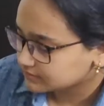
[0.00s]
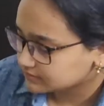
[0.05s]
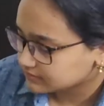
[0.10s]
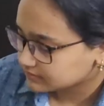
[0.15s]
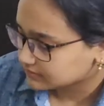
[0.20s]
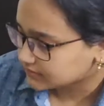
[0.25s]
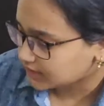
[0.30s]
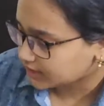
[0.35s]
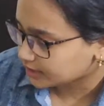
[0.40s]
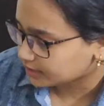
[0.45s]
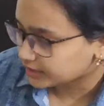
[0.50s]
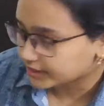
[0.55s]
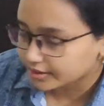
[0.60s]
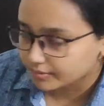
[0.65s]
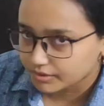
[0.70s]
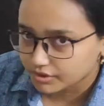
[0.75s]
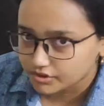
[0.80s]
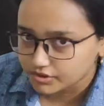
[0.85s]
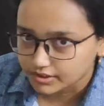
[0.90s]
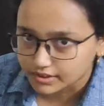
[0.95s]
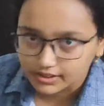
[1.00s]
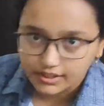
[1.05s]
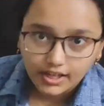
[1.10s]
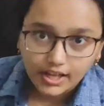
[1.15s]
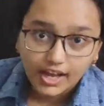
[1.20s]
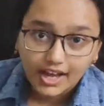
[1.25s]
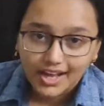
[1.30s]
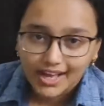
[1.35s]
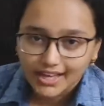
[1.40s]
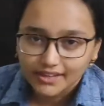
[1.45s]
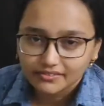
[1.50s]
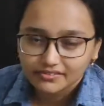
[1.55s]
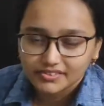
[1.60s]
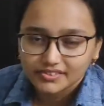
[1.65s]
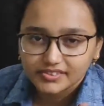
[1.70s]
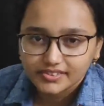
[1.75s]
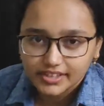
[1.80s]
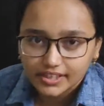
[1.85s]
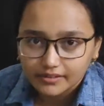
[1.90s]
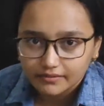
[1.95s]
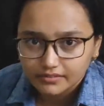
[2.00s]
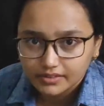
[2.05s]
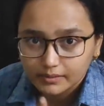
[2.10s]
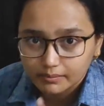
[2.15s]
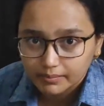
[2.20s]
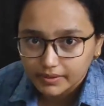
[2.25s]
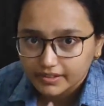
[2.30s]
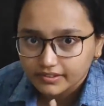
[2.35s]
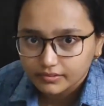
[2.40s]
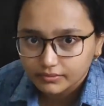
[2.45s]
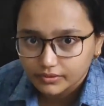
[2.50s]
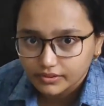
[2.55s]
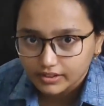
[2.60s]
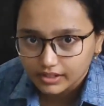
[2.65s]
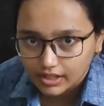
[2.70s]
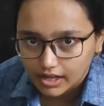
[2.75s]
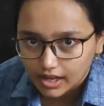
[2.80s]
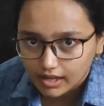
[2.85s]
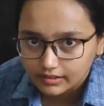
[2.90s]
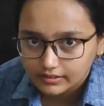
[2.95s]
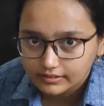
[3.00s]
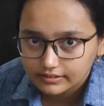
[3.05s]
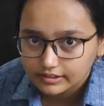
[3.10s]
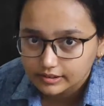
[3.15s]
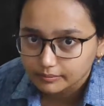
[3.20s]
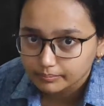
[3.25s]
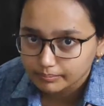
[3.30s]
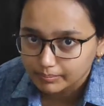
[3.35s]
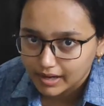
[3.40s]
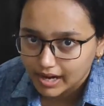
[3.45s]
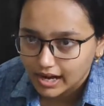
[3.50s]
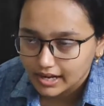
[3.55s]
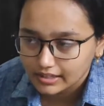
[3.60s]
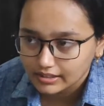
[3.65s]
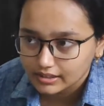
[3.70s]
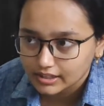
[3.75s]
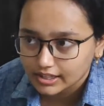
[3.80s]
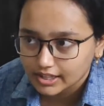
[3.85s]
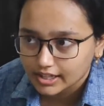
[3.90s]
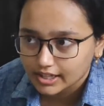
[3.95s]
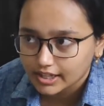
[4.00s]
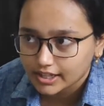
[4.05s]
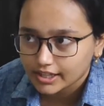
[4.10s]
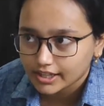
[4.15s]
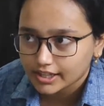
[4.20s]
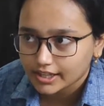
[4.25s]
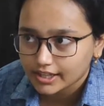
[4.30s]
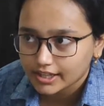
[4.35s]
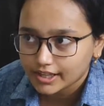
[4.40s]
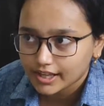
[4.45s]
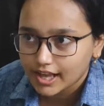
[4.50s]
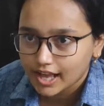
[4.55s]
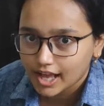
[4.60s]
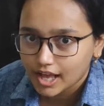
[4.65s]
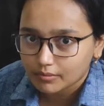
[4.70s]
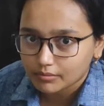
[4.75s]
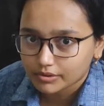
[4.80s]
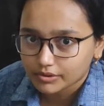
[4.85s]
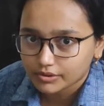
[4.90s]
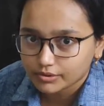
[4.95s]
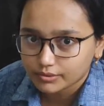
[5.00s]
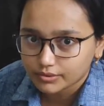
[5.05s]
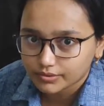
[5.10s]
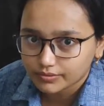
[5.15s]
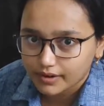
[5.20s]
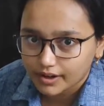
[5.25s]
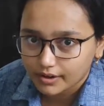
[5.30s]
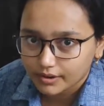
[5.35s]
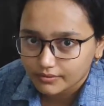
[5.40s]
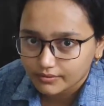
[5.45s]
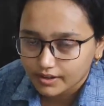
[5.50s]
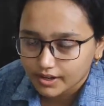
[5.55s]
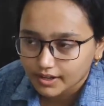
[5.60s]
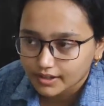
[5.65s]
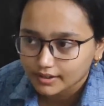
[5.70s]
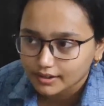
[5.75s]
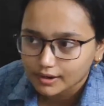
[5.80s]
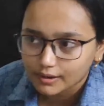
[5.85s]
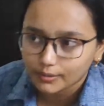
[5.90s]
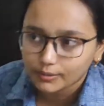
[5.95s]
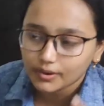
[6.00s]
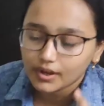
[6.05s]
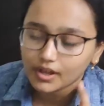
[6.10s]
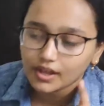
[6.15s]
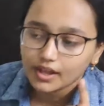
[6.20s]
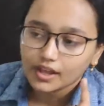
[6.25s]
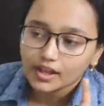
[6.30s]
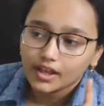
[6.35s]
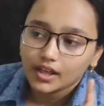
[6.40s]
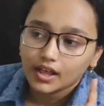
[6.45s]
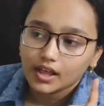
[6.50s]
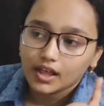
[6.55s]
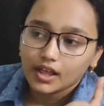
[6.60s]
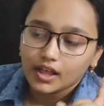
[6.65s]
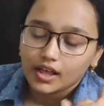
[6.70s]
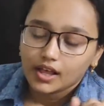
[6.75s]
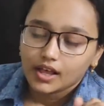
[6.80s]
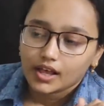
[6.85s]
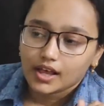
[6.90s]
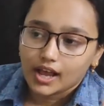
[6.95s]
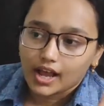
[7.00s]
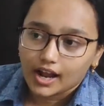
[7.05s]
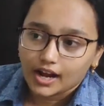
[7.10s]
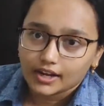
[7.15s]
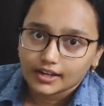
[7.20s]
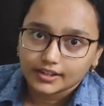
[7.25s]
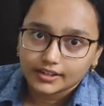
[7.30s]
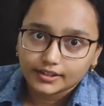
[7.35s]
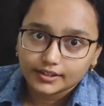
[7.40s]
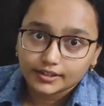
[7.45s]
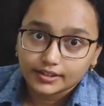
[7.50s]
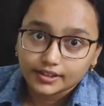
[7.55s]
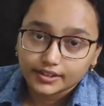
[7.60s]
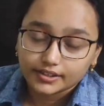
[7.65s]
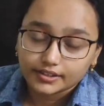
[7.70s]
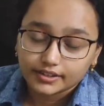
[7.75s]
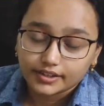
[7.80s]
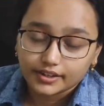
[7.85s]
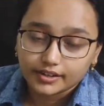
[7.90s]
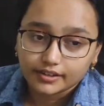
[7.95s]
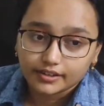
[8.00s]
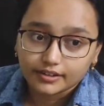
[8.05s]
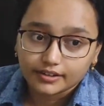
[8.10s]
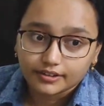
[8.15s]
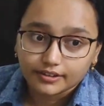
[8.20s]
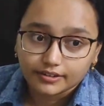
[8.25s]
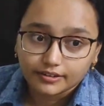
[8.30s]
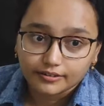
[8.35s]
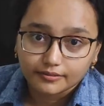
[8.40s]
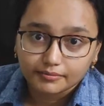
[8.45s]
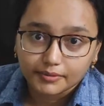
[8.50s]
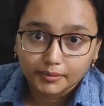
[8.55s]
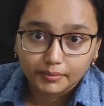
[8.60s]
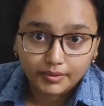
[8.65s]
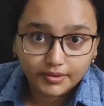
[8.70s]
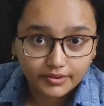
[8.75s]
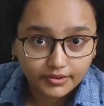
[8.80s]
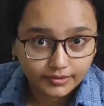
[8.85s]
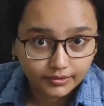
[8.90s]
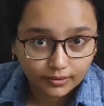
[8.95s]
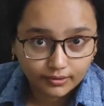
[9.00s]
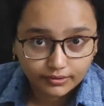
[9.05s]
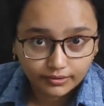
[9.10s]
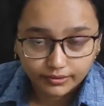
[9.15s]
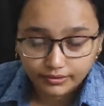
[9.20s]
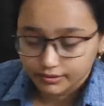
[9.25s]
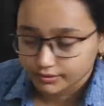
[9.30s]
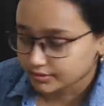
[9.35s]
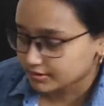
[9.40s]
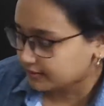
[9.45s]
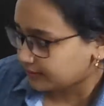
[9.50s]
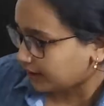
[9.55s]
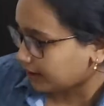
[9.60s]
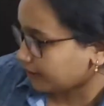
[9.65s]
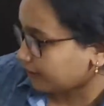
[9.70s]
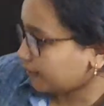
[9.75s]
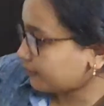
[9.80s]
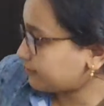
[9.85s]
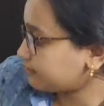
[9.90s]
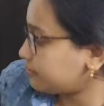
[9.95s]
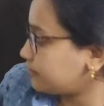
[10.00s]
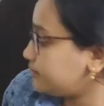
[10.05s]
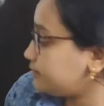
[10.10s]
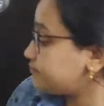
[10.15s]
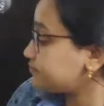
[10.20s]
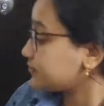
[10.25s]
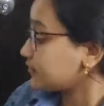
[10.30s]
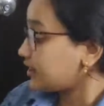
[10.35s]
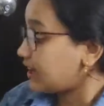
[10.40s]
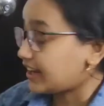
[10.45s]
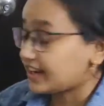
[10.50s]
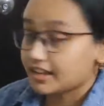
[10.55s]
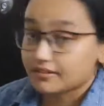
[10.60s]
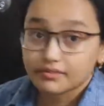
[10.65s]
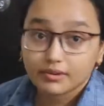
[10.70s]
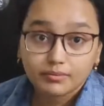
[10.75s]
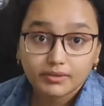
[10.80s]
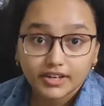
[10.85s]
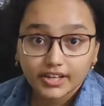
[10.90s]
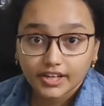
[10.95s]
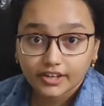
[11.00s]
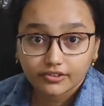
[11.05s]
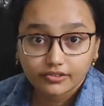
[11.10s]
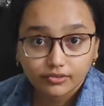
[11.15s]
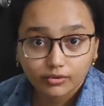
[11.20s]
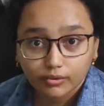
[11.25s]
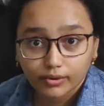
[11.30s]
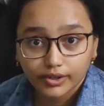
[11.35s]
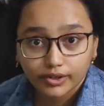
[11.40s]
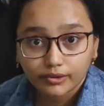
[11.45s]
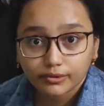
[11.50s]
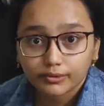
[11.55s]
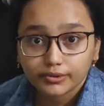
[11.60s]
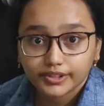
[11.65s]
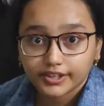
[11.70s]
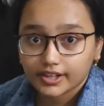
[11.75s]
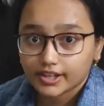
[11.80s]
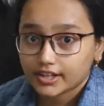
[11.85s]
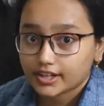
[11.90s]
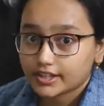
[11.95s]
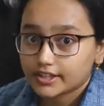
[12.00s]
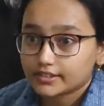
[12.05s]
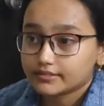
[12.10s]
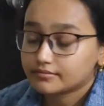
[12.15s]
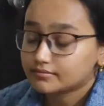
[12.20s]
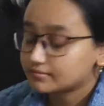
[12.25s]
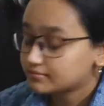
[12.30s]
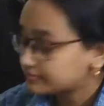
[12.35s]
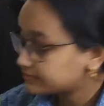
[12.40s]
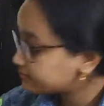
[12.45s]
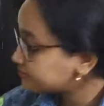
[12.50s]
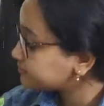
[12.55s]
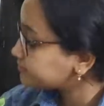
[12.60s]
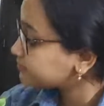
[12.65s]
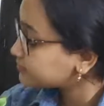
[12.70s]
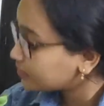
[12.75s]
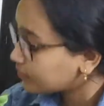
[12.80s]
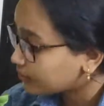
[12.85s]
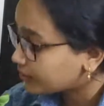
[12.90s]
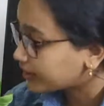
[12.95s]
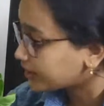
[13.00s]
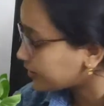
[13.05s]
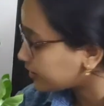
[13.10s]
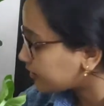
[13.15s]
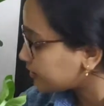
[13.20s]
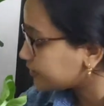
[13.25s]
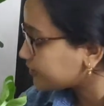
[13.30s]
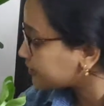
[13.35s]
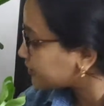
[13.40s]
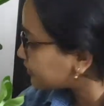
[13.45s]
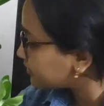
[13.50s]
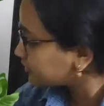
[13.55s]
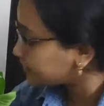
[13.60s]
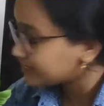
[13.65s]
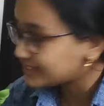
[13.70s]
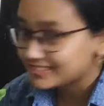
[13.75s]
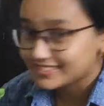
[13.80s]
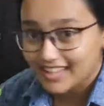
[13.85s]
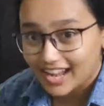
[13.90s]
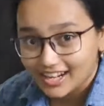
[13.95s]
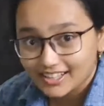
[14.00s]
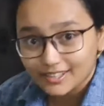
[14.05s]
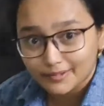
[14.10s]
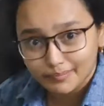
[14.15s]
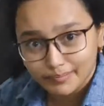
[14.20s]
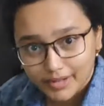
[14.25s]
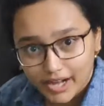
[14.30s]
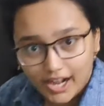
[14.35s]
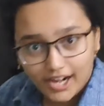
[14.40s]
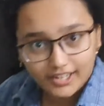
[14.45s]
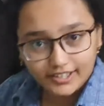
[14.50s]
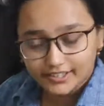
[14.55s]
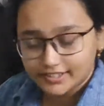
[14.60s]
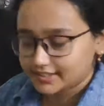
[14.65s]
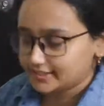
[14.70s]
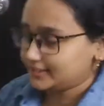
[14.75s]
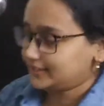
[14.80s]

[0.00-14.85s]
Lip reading: that's pretty much it. I've saved the best for the last, the plant that I am a huge fan of right now, and my mother is also a huge fan of, and everybody I show it to, they are like, okay, is that a plant?